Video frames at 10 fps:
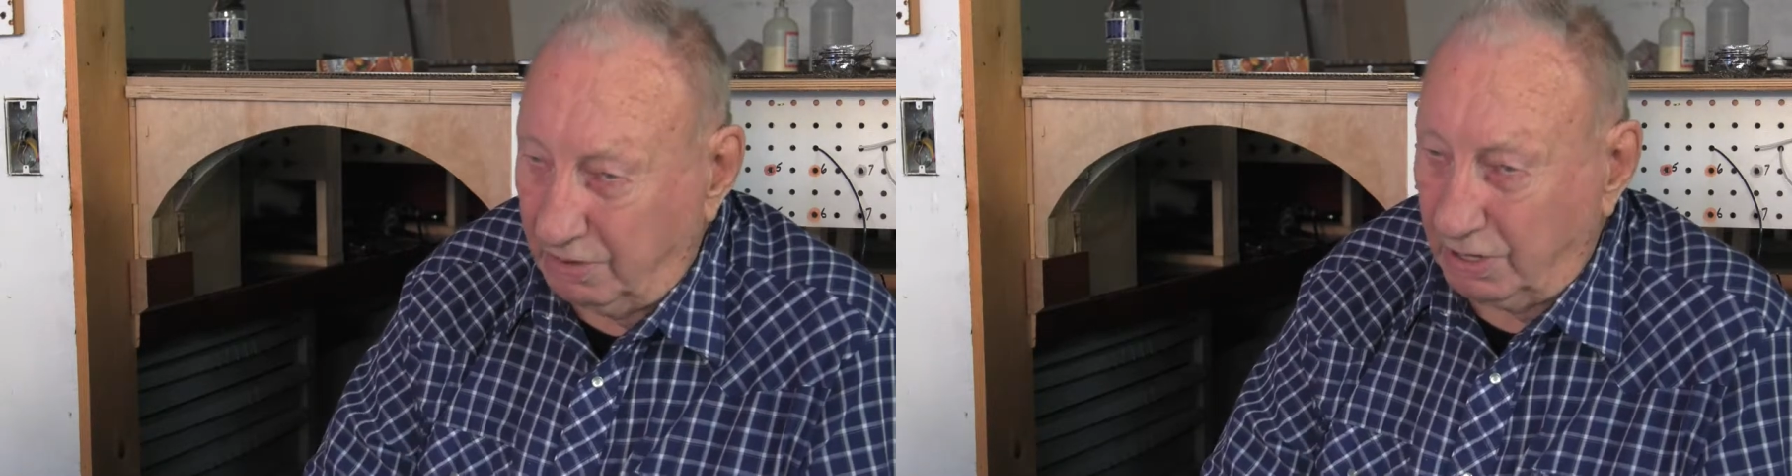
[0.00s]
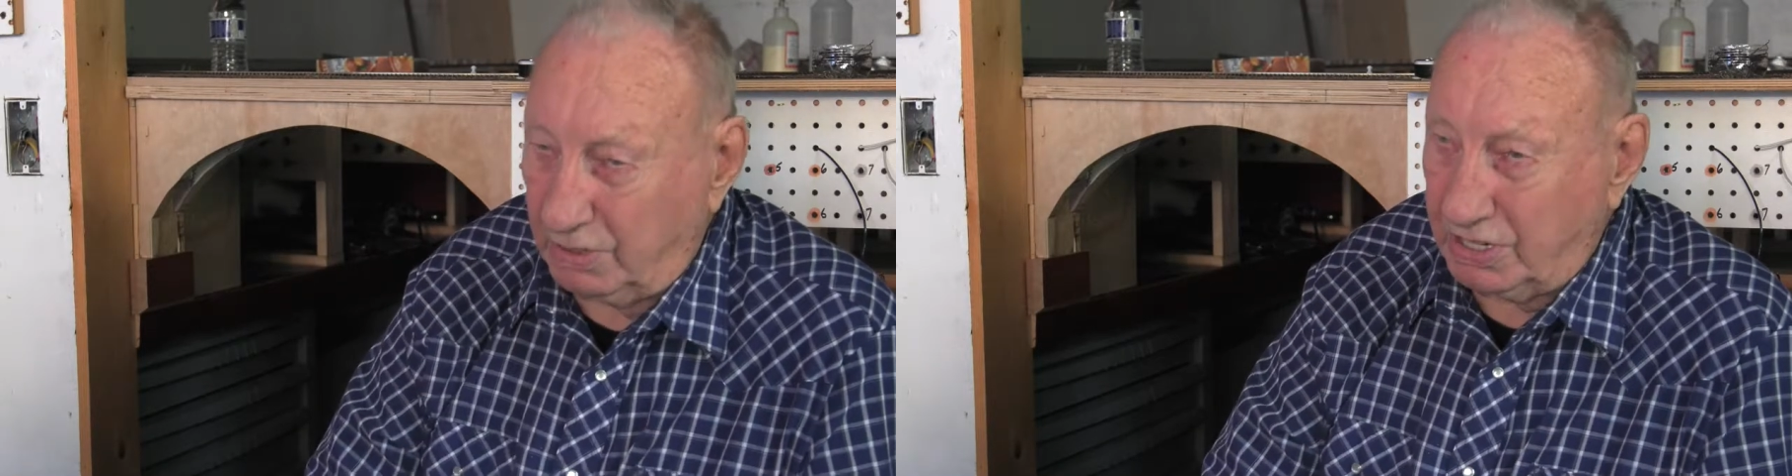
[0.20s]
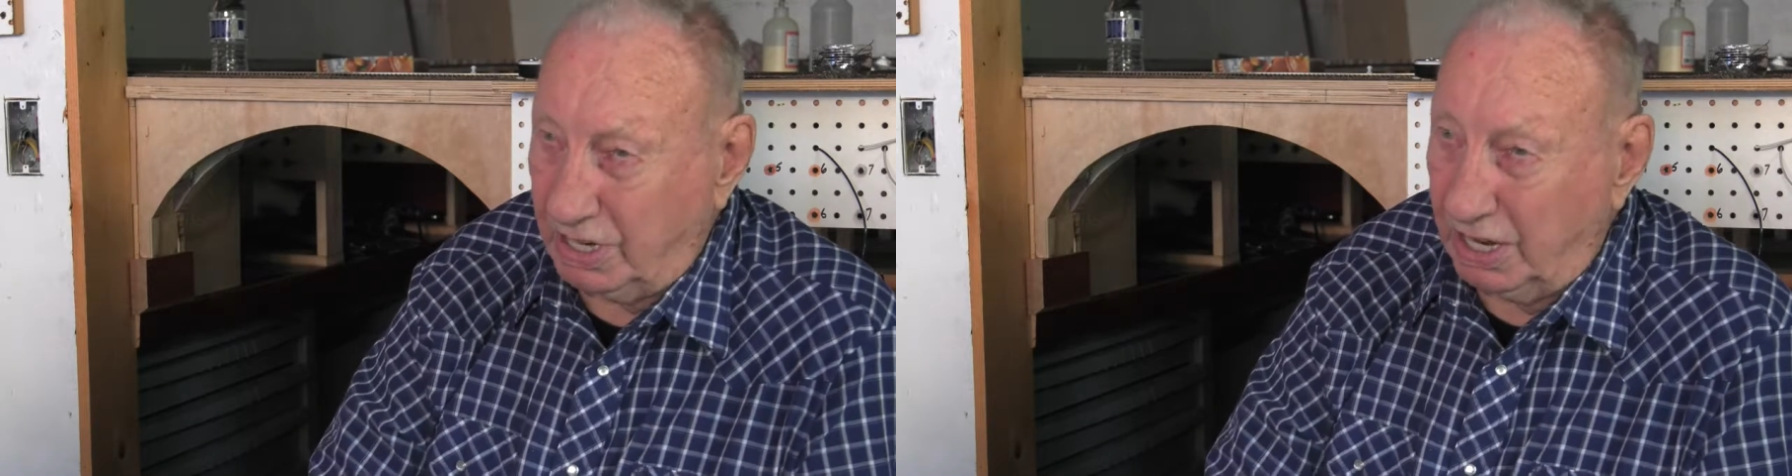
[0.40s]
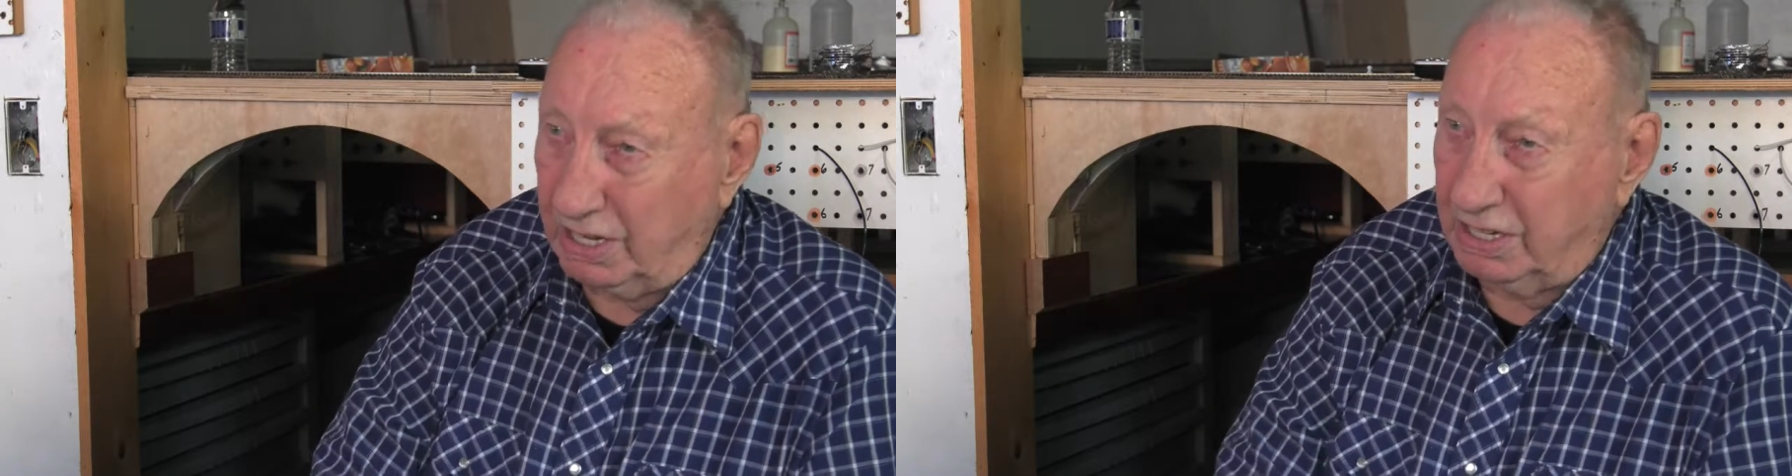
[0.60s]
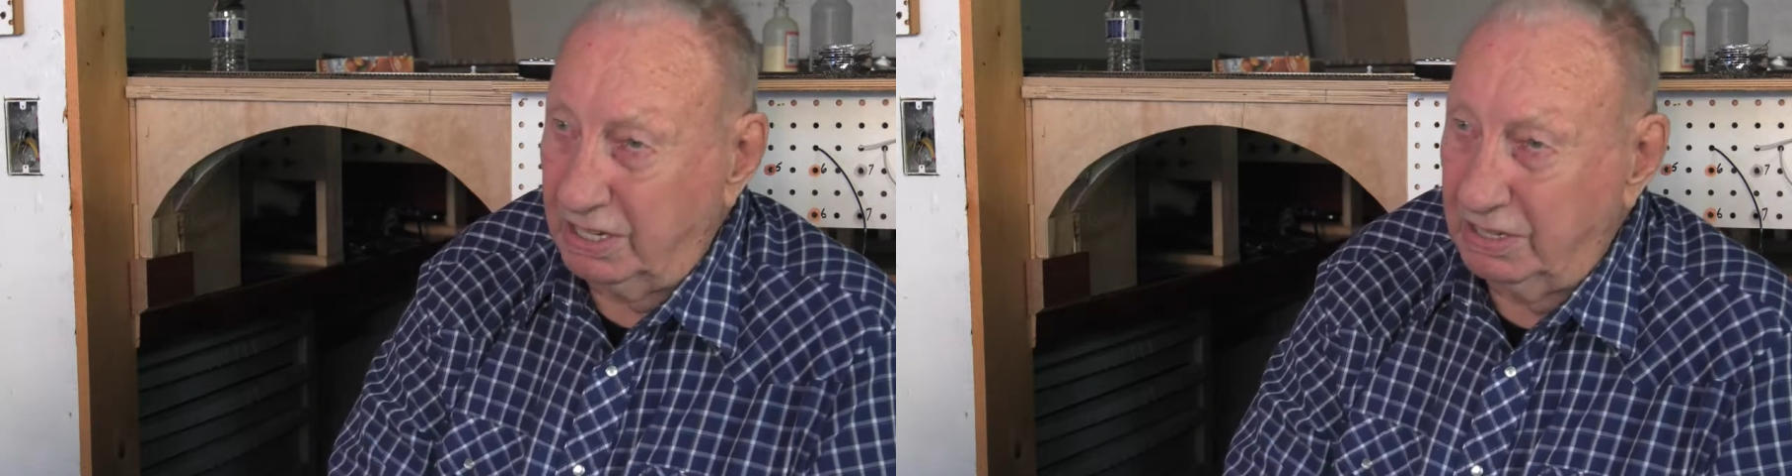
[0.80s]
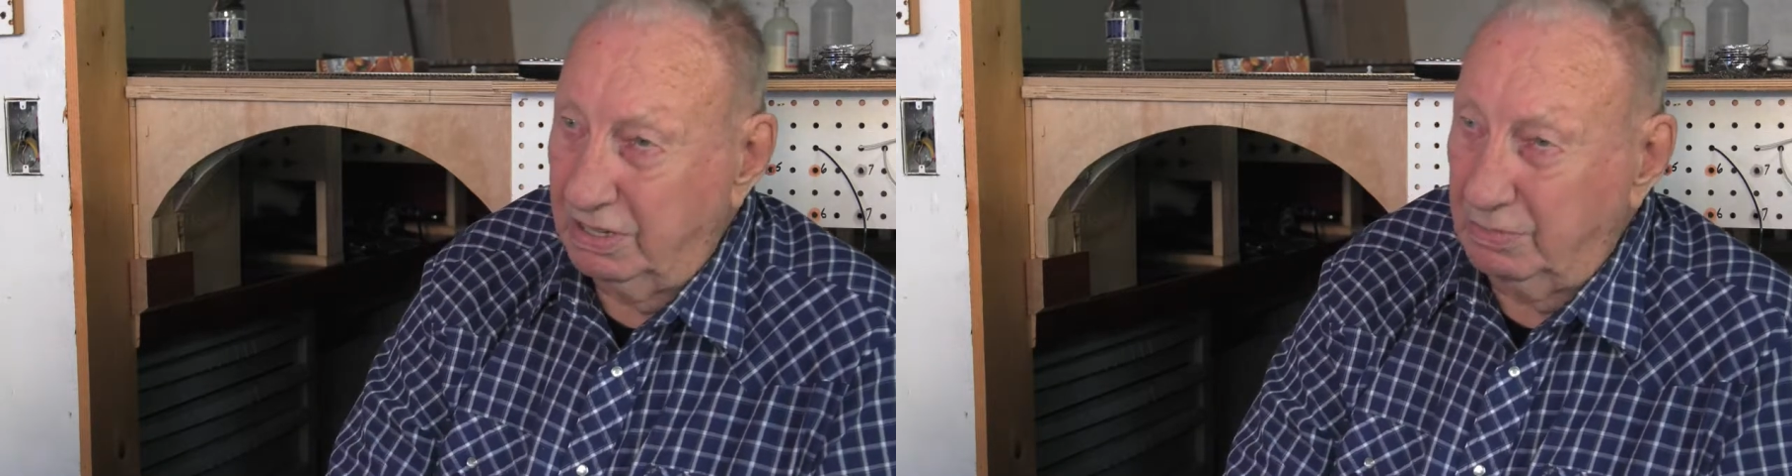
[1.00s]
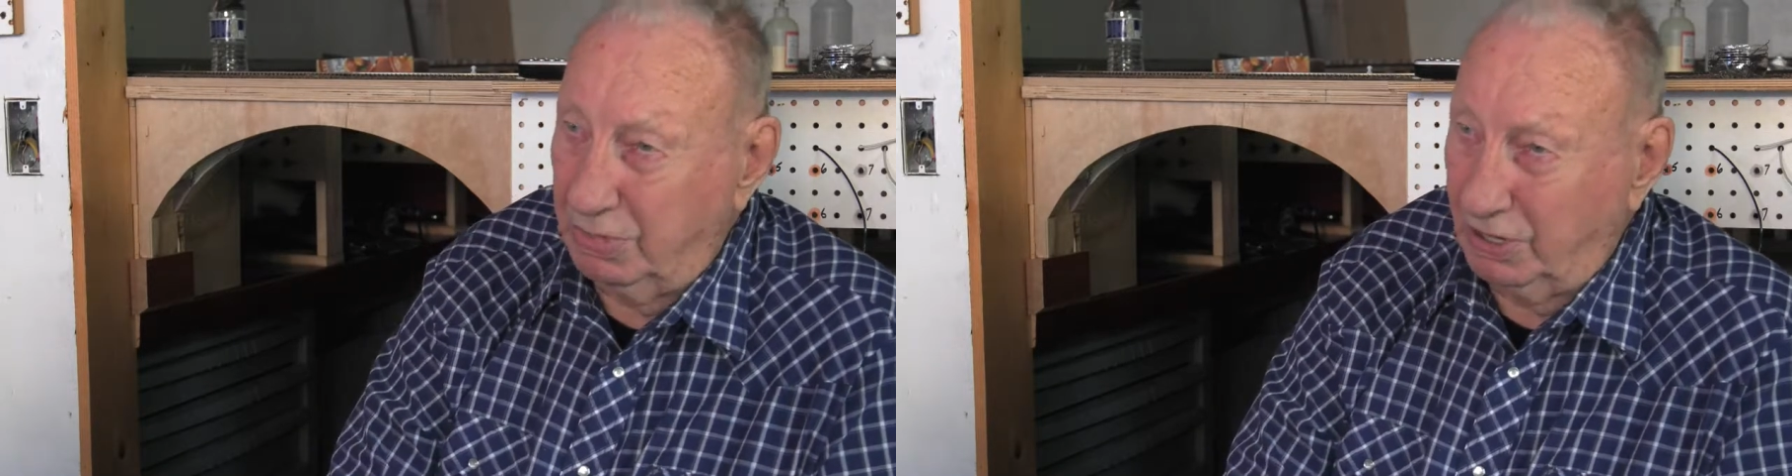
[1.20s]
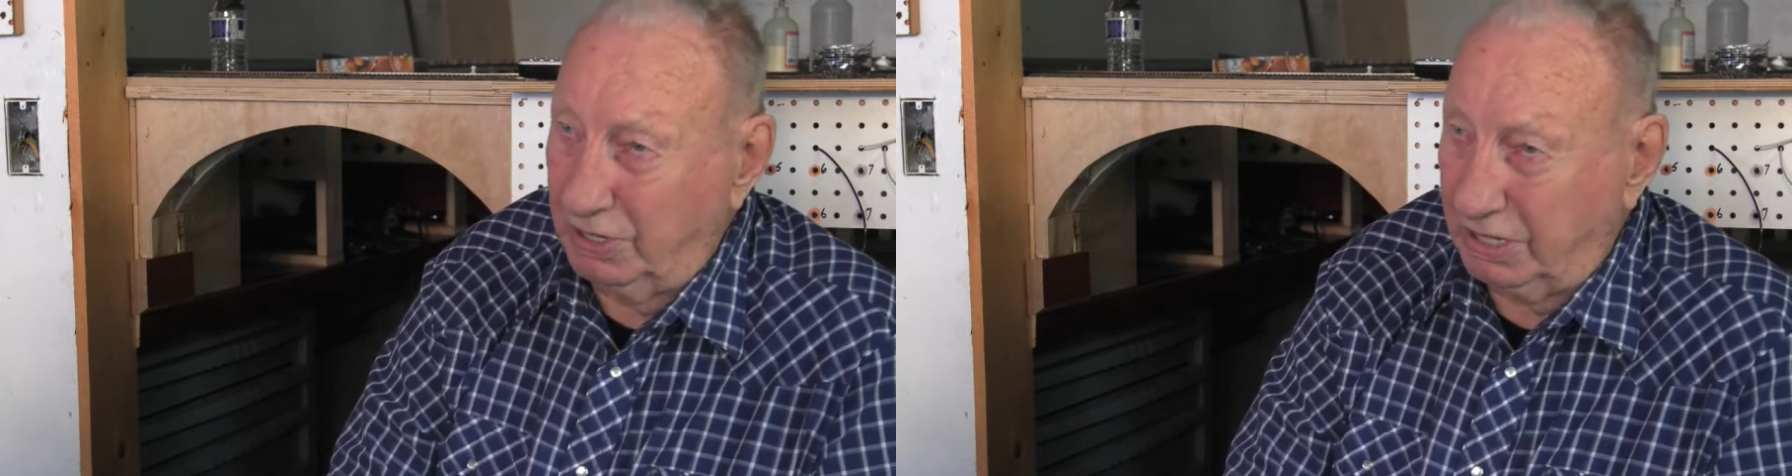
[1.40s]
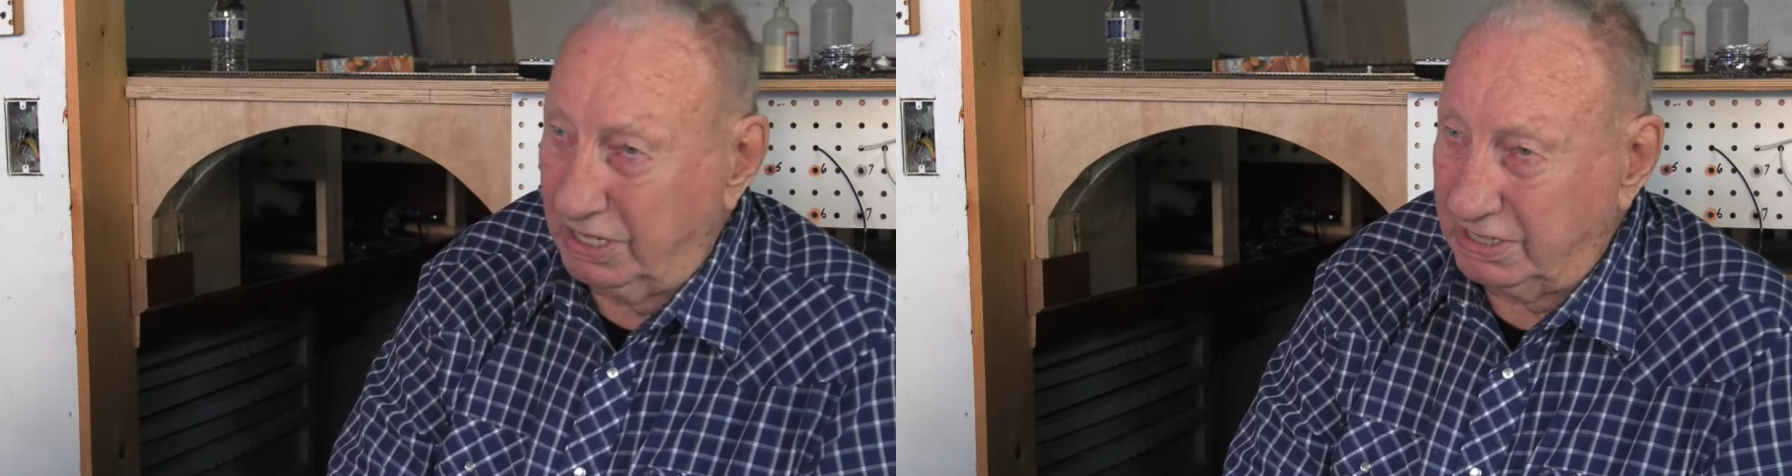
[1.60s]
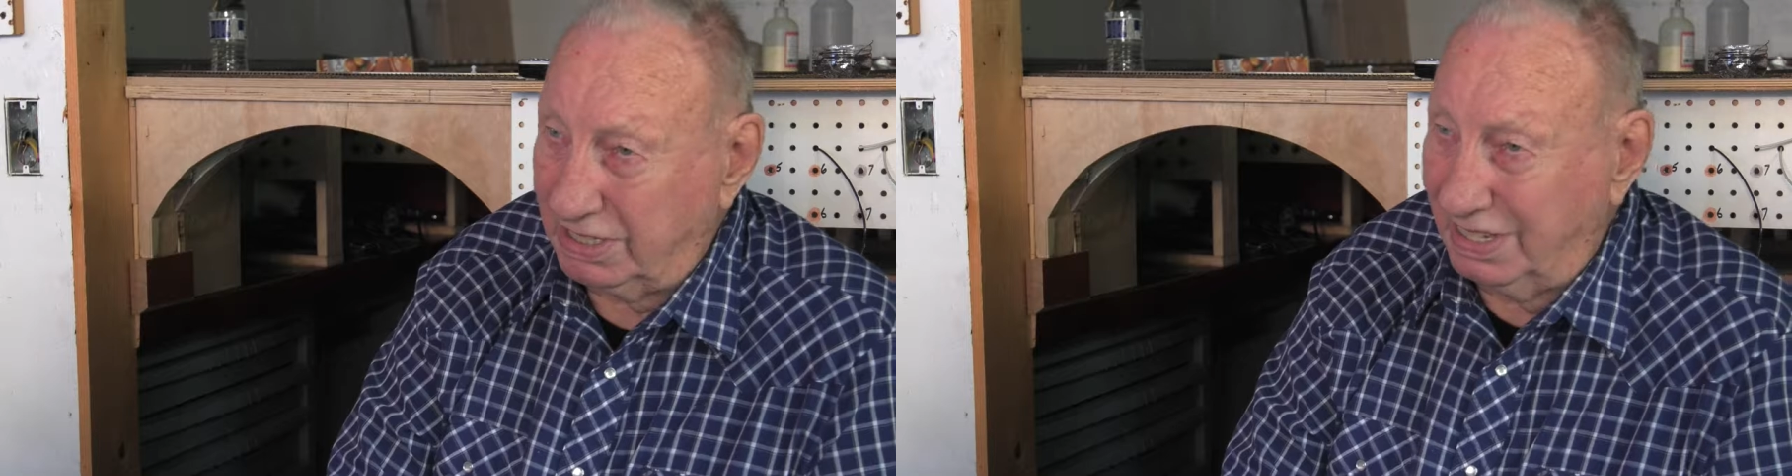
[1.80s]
what it was like building it.